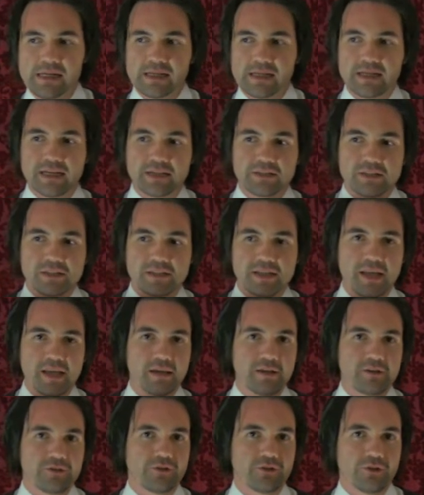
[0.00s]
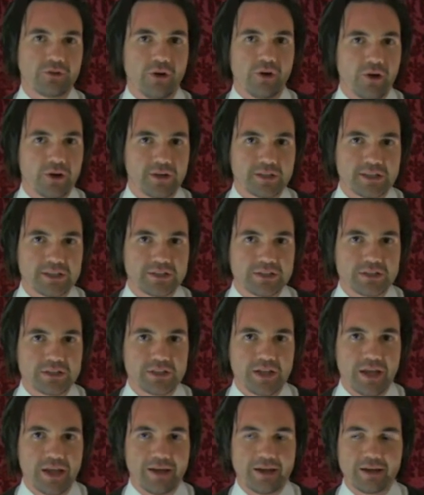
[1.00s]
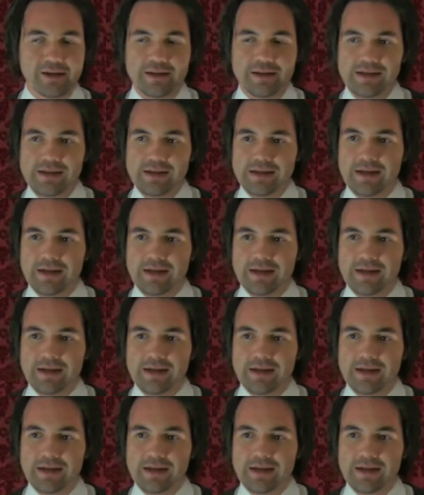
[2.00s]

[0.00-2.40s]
not to take it to heart, not to take it,